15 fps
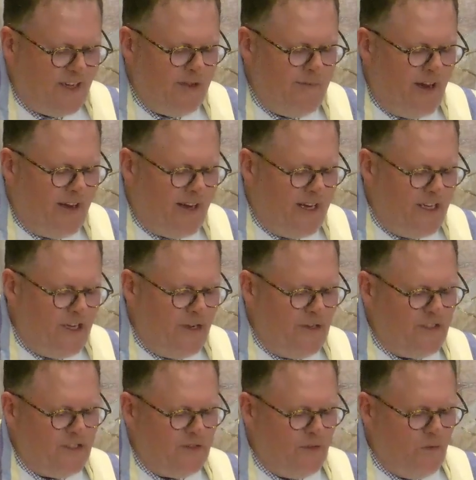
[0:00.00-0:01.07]
American
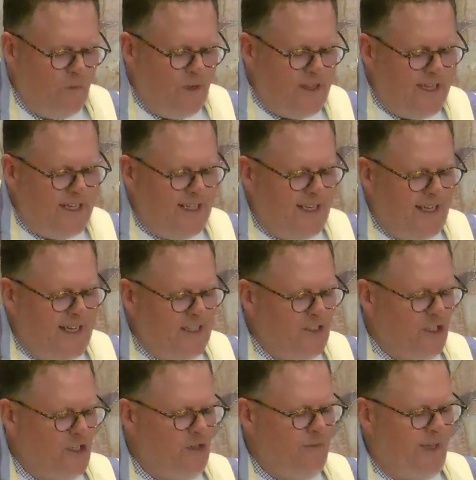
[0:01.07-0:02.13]
notes, within each
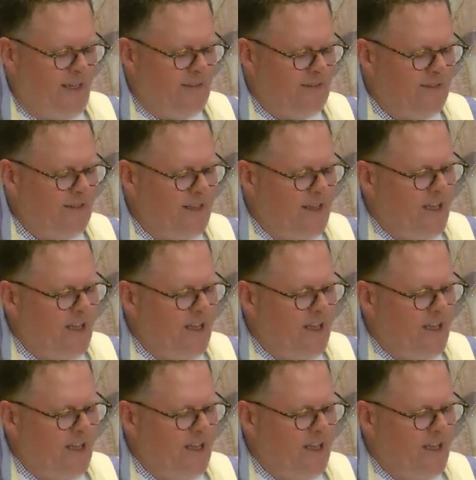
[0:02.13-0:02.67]
human,